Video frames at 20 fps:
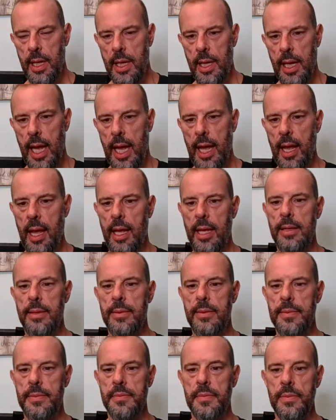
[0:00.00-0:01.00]

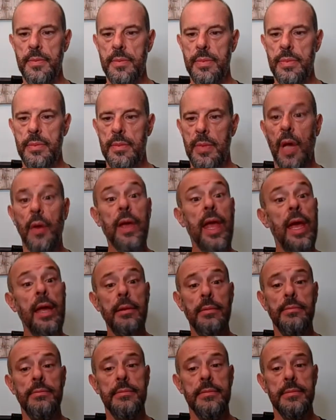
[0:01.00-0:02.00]
Okay.
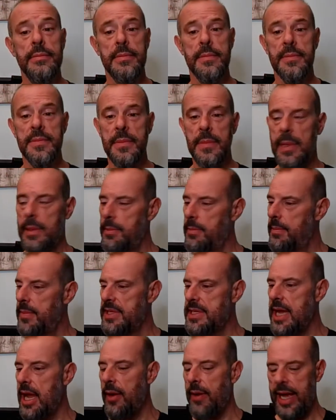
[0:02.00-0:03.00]

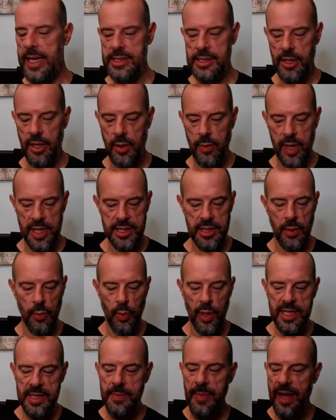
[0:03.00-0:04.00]
Mateo asked a good question.
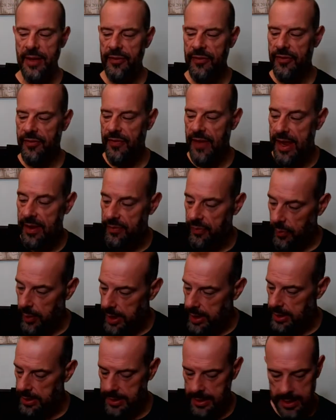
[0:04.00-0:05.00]
What's my
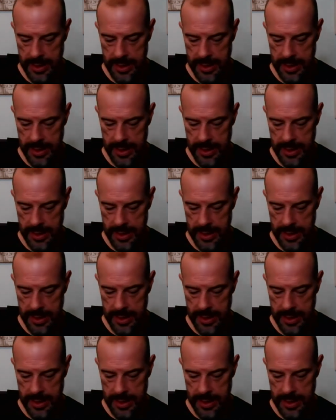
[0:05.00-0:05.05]
favorite?